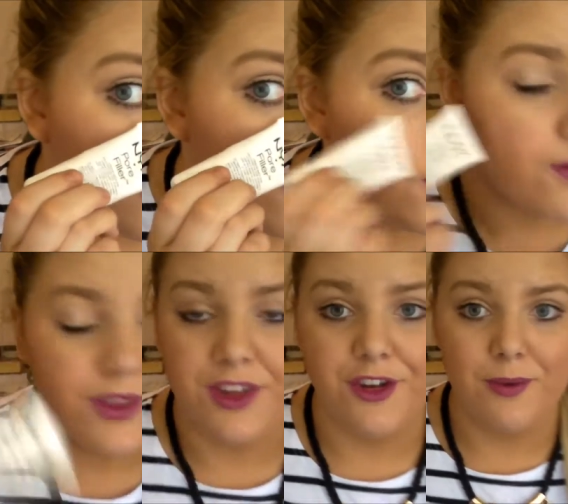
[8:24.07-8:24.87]
It won't
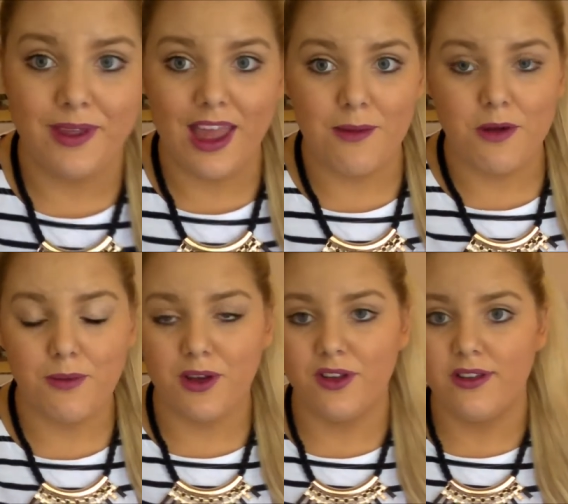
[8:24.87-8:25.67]
really show up on camera
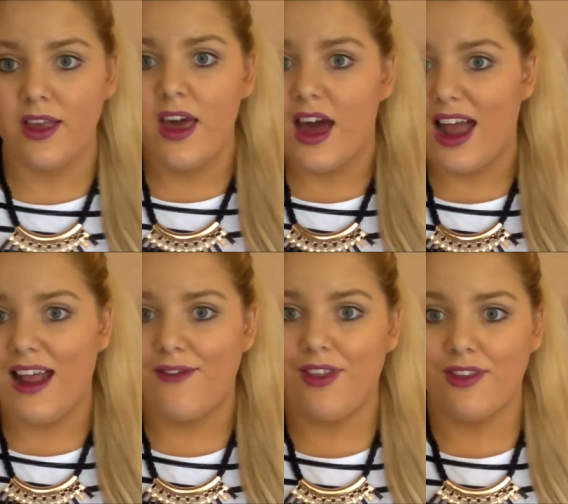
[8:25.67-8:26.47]
because
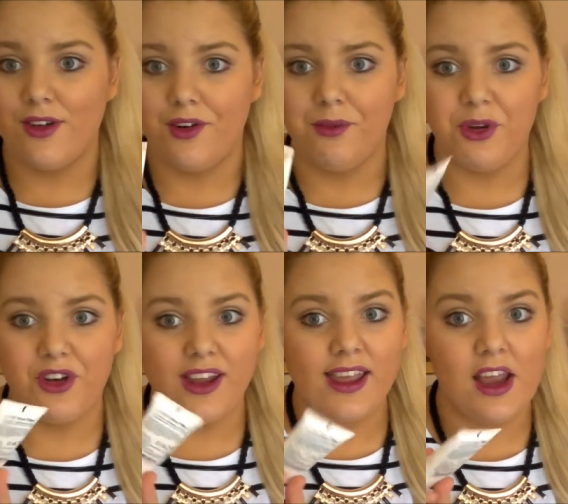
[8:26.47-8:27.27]
I have this on,
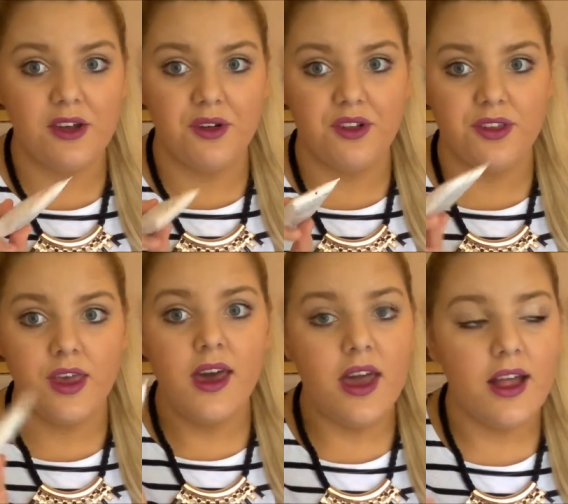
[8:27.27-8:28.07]
which I can notice
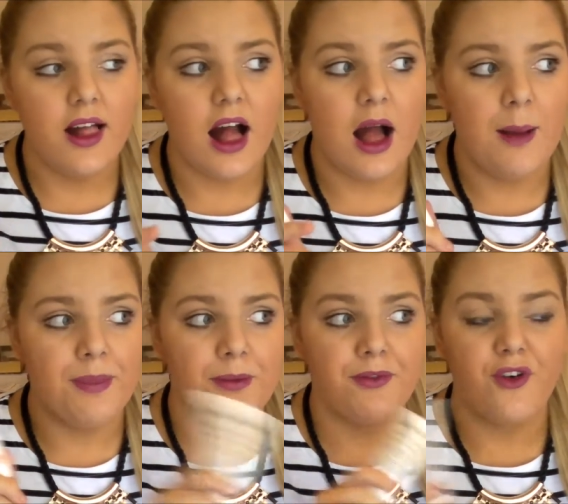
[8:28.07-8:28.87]

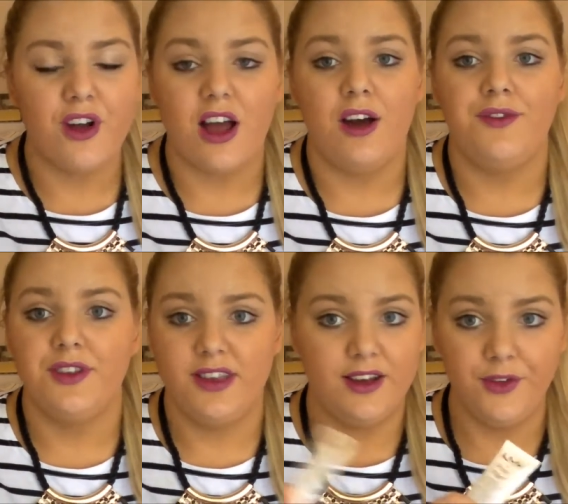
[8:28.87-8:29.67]
the before and
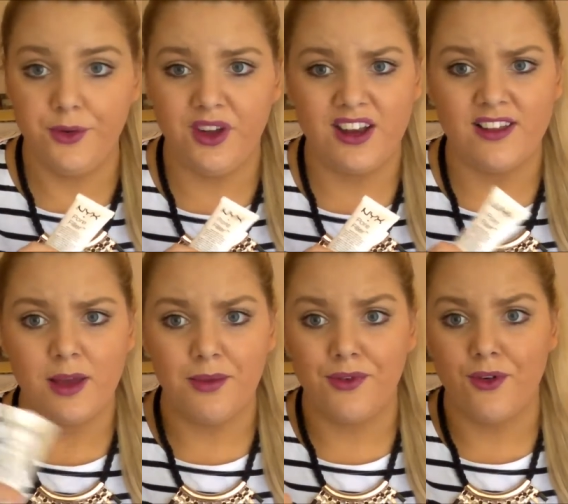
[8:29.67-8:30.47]
afters. And if you'd like to
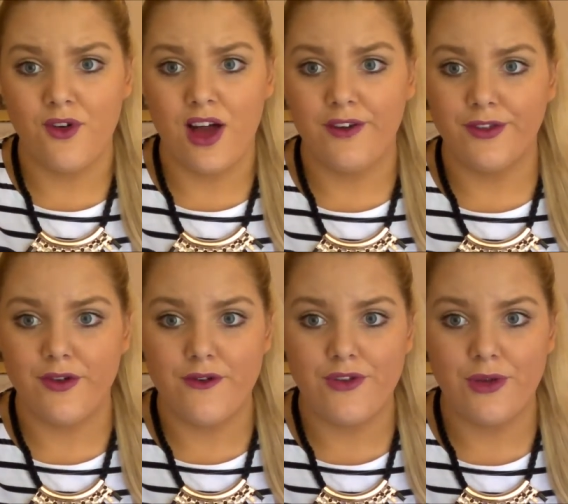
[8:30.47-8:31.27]
see a before and
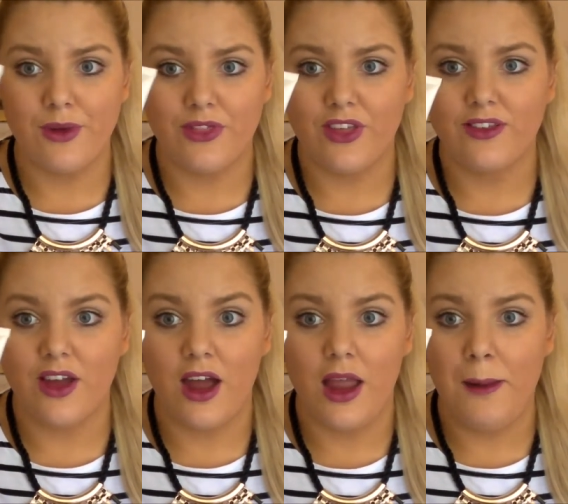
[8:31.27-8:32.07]
after review with this,
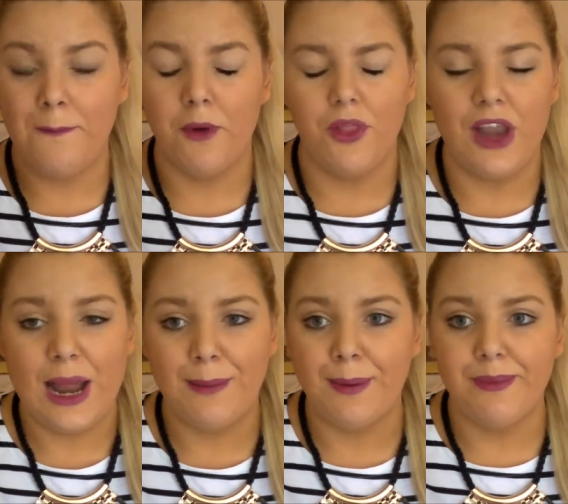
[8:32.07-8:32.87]
I'm more than
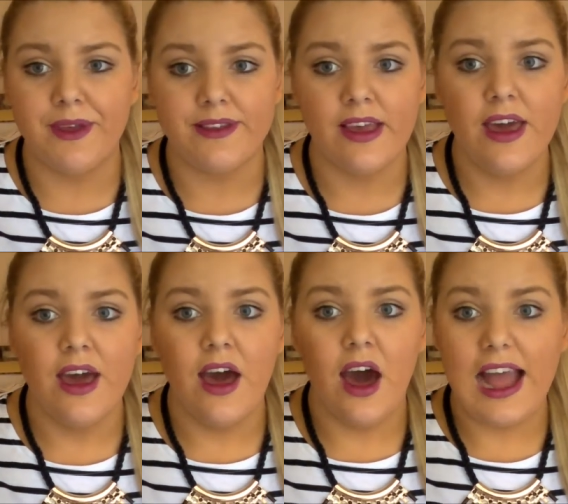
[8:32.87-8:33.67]
happy because
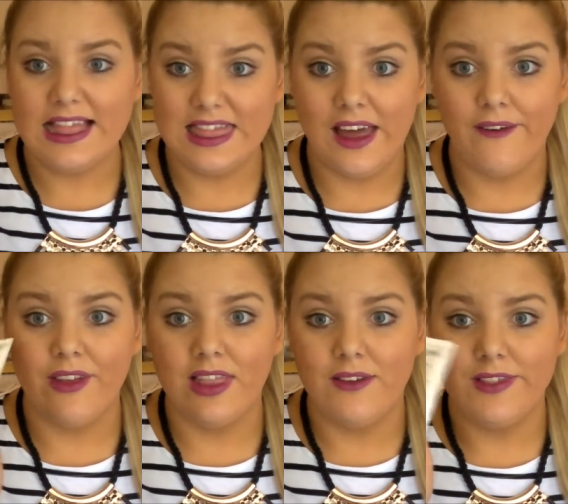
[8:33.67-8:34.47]
I
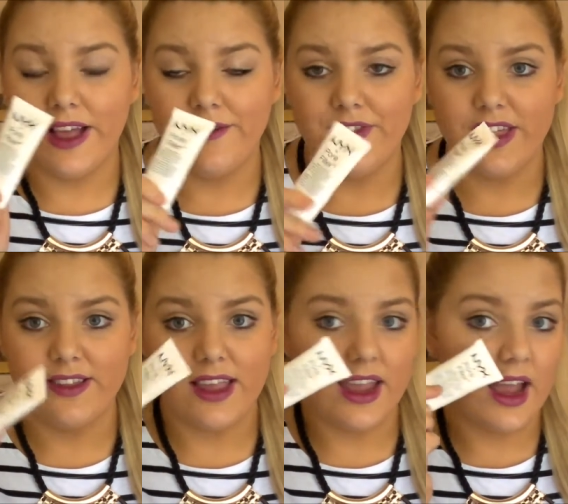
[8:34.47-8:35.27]
love this.